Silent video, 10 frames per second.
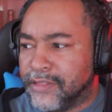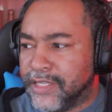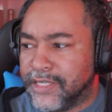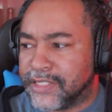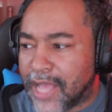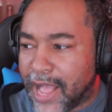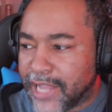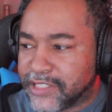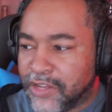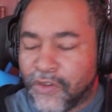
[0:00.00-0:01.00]
These
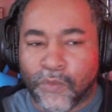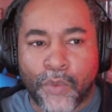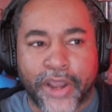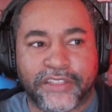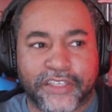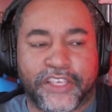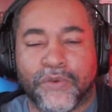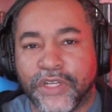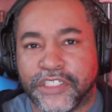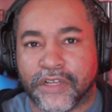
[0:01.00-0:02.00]
guys wanted to
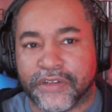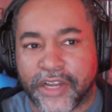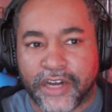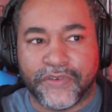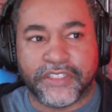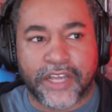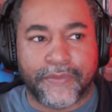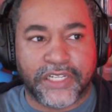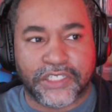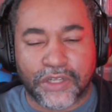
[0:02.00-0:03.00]
kill each other every
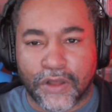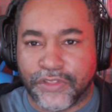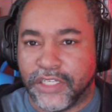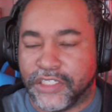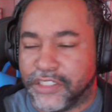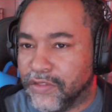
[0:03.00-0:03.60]
time they saw each